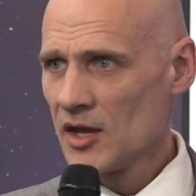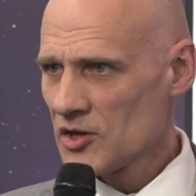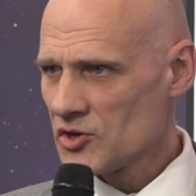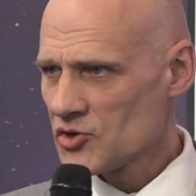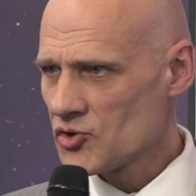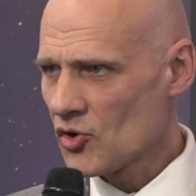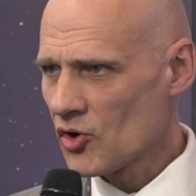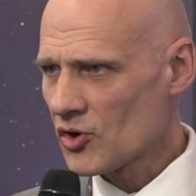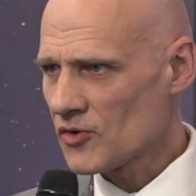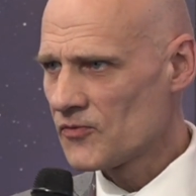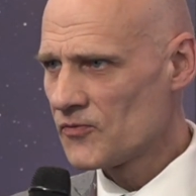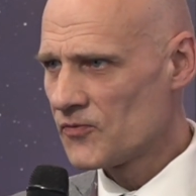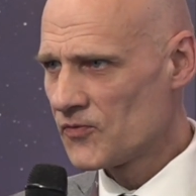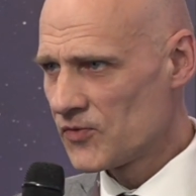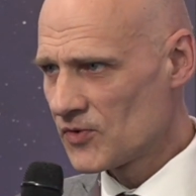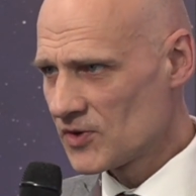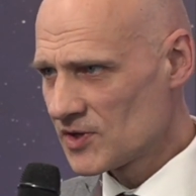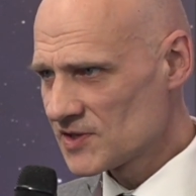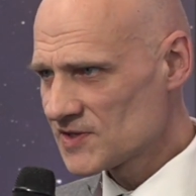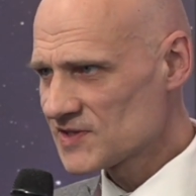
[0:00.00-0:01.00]
your
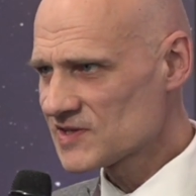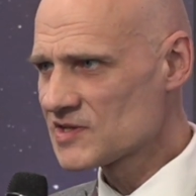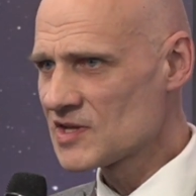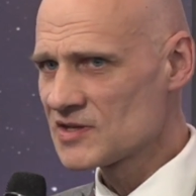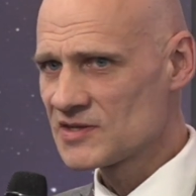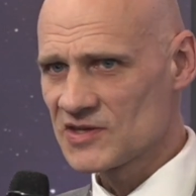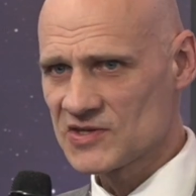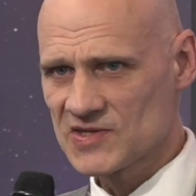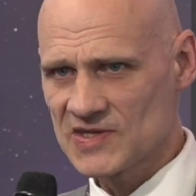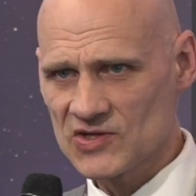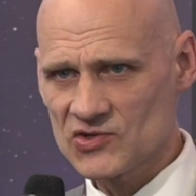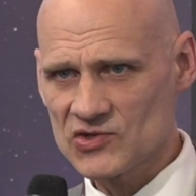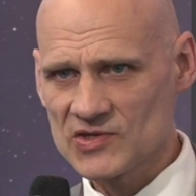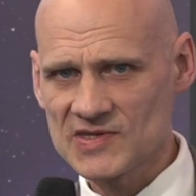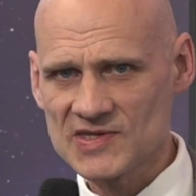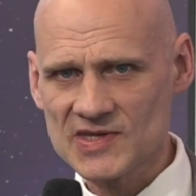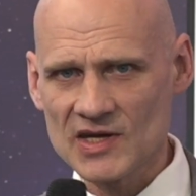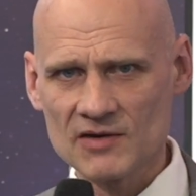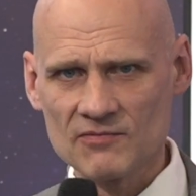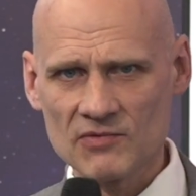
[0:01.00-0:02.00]
first
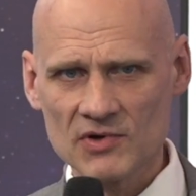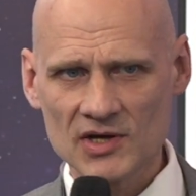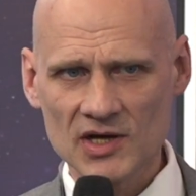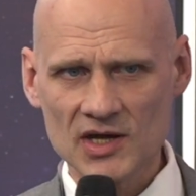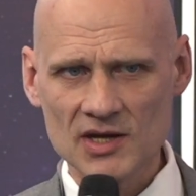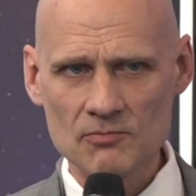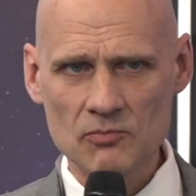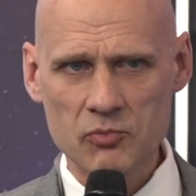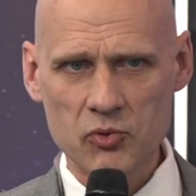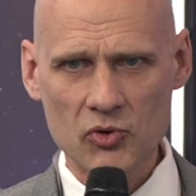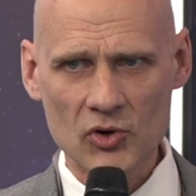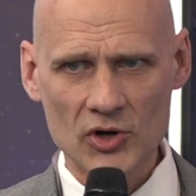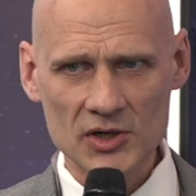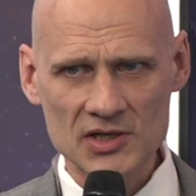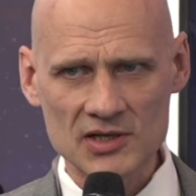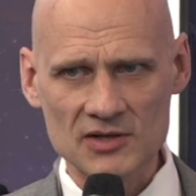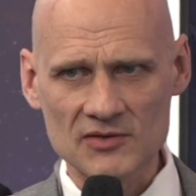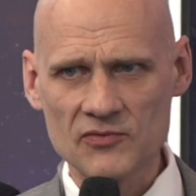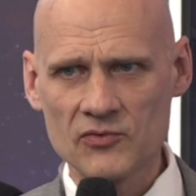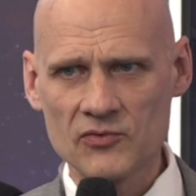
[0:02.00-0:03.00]
decisions are very important